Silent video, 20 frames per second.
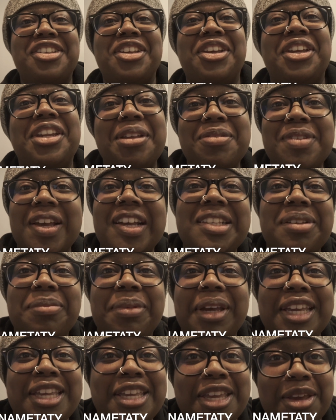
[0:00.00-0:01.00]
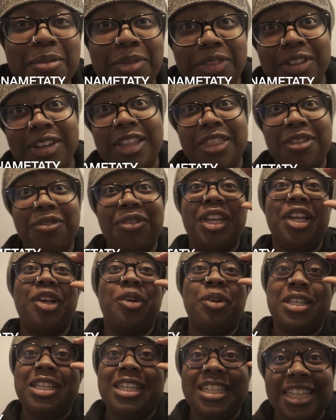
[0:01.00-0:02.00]
OhYoNameTaty back again with another video.
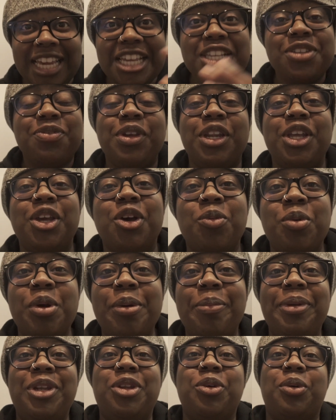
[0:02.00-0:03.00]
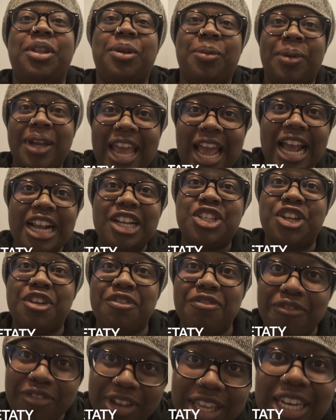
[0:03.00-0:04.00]
In today's video, we will be doing a
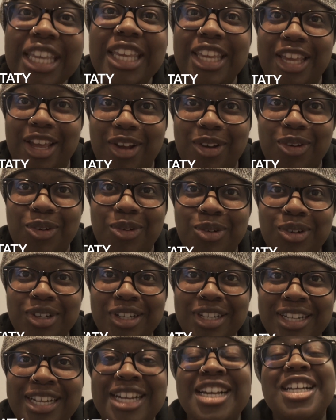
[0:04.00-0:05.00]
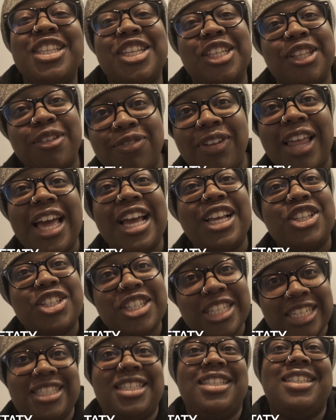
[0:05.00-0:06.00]
reaction video to The Flash
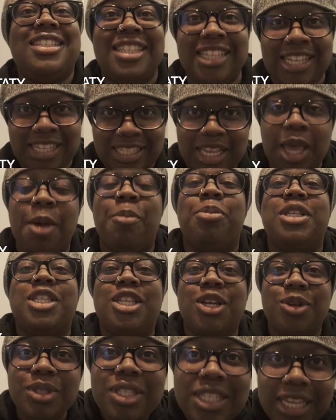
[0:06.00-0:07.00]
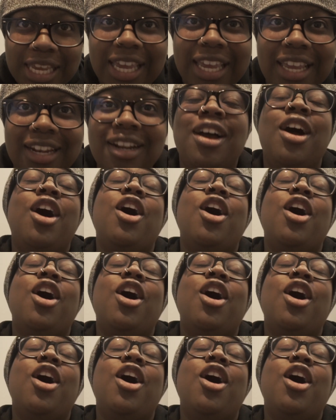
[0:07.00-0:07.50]
Season 6, Episode 10.